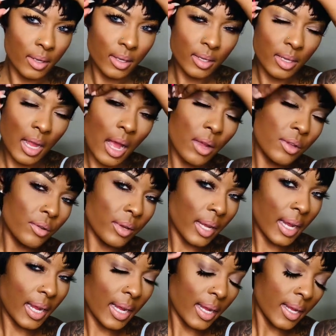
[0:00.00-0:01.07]
y'all, you
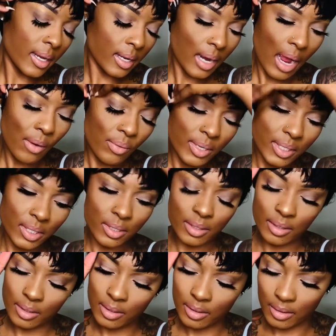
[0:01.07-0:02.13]
can... I wish
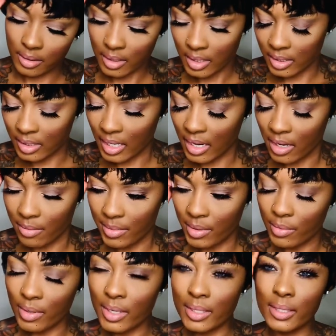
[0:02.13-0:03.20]
the entanglement
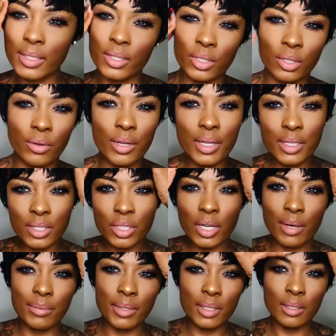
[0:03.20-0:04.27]
was here so he could
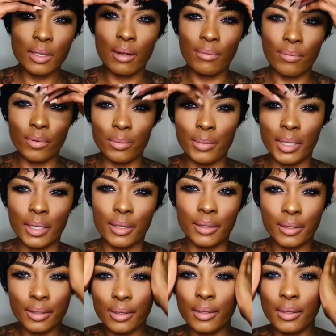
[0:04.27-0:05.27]
shape this up for me.